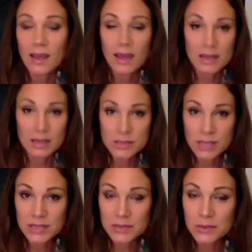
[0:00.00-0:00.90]
and in
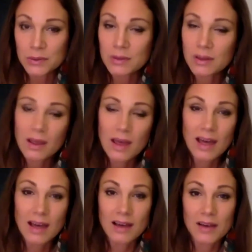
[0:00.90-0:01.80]
general.
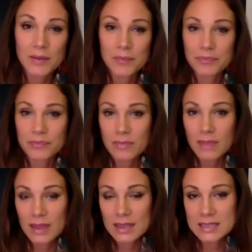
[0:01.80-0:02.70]

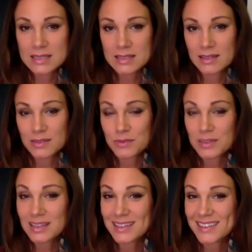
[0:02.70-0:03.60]
It's
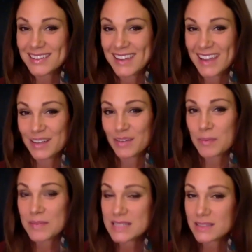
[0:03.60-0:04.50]
really kind of a
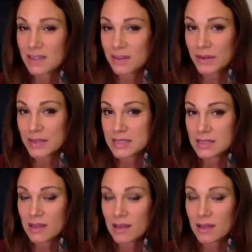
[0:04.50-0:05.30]
mysterious